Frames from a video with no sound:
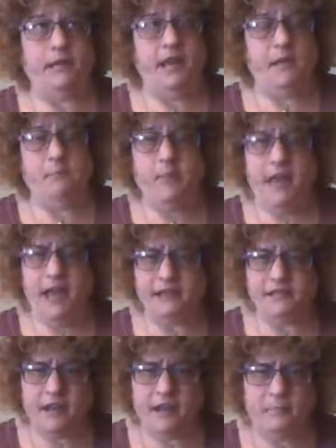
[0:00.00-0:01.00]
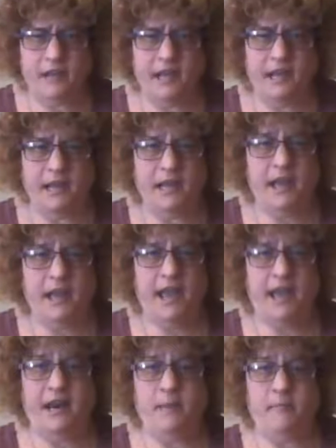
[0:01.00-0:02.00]
impact on me,
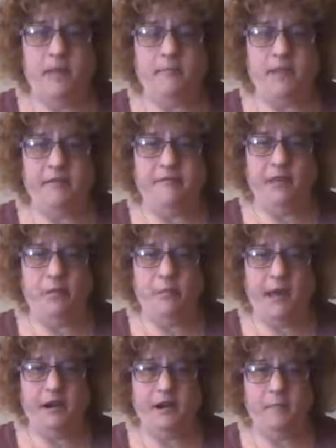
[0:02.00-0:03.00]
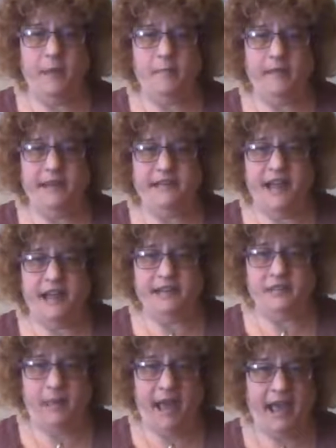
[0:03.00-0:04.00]
and it made me feel better about my
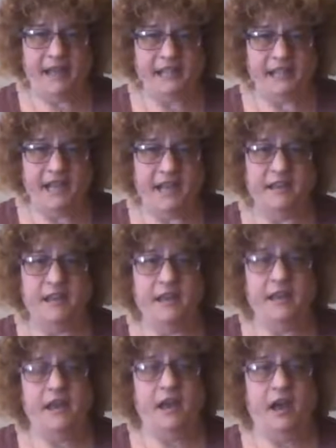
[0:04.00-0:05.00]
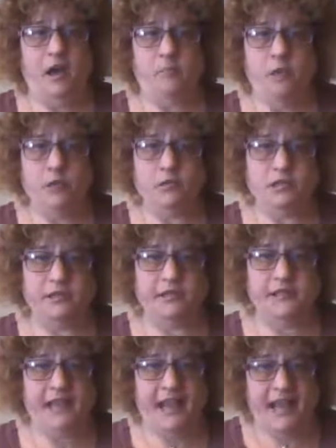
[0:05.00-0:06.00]
dad's passing,
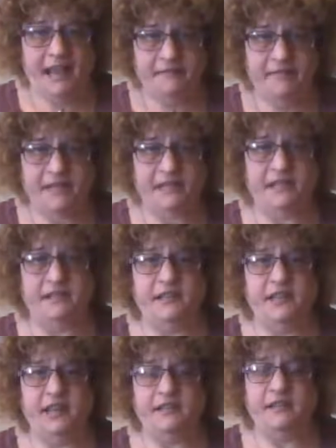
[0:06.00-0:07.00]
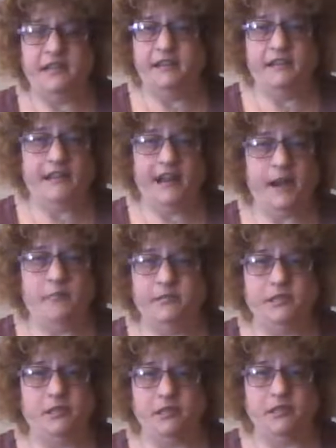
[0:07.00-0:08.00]
emotionally and physically, that I
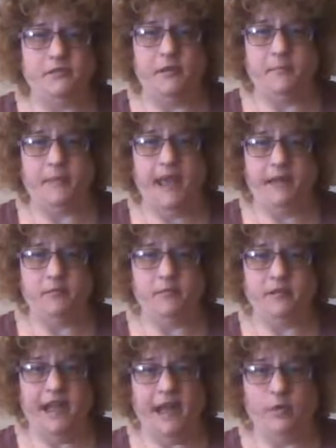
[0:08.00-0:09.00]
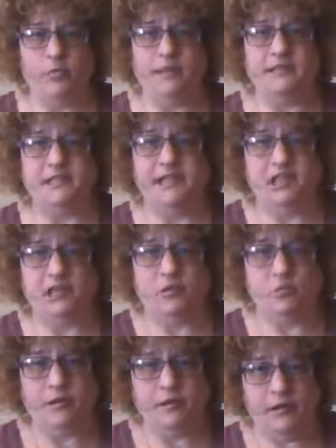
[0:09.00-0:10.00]
was hooked from that one
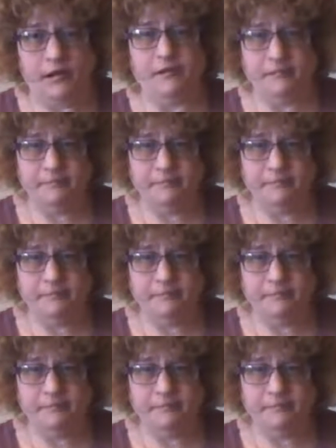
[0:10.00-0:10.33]
session with her.